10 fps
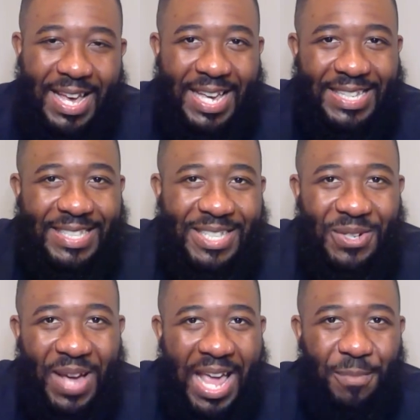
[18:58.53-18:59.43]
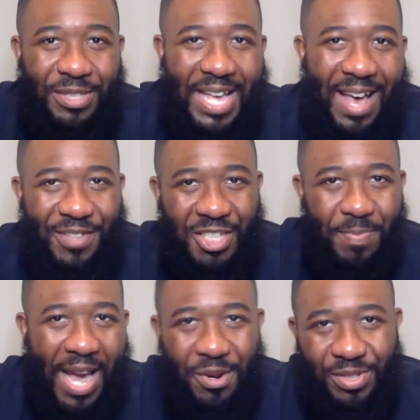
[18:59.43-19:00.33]
he's still able to have his
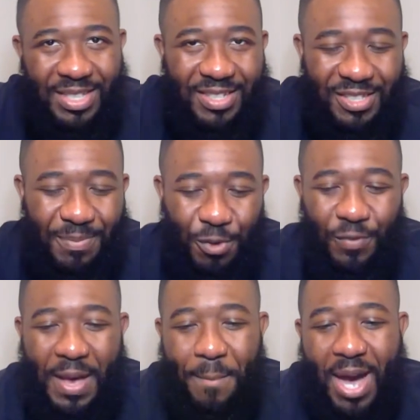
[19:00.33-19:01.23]
spider senses to move that